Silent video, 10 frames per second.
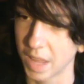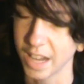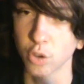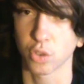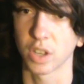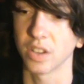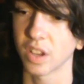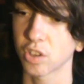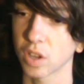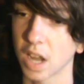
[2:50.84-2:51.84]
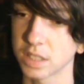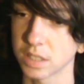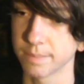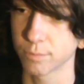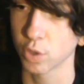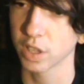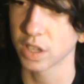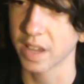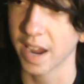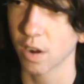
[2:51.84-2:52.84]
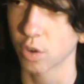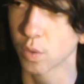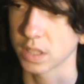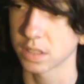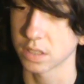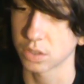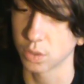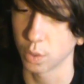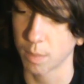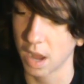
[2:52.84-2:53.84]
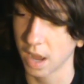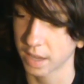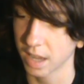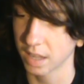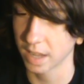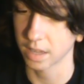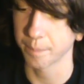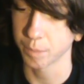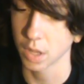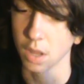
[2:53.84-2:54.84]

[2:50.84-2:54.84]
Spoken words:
interesting. He's actually got some really good characteristics to him. I kind of like him.